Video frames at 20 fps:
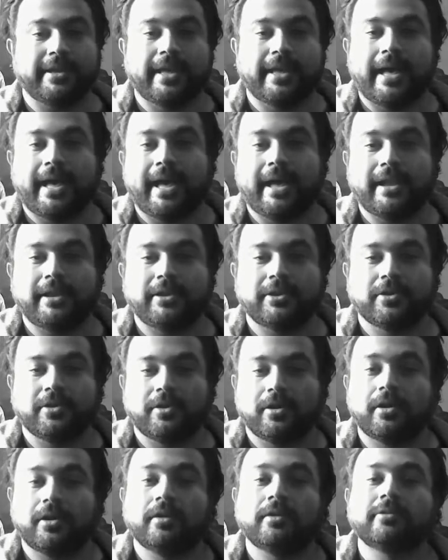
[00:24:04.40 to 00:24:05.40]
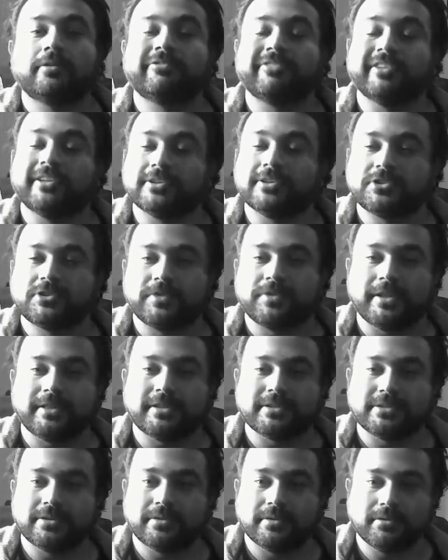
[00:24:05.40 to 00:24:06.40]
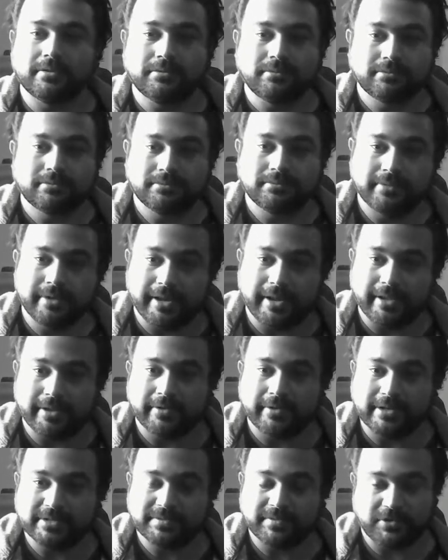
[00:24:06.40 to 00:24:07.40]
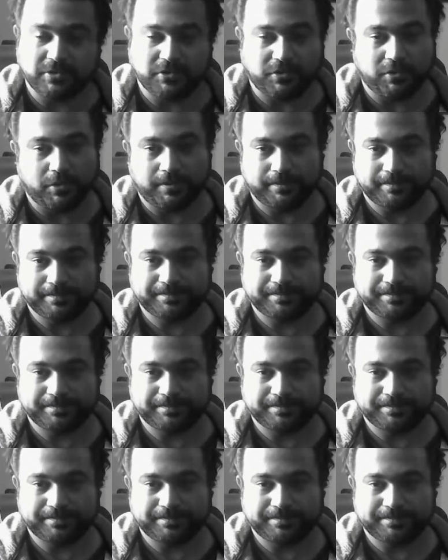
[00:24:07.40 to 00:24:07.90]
and your finger strength is going to get increased for sure.